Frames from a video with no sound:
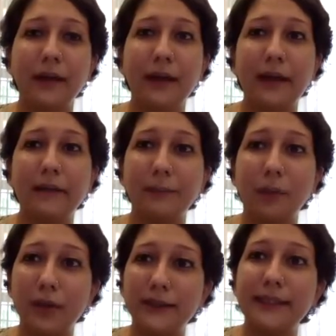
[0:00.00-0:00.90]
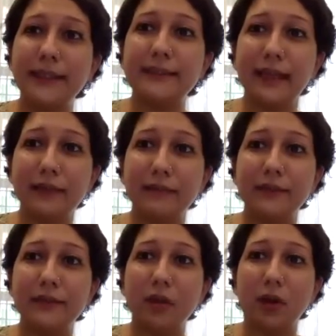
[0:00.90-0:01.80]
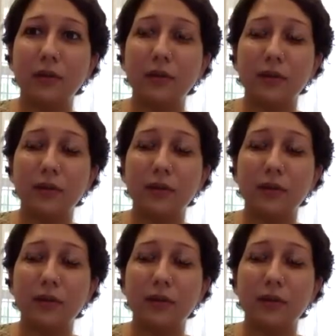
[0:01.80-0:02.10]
And if the policy itself is not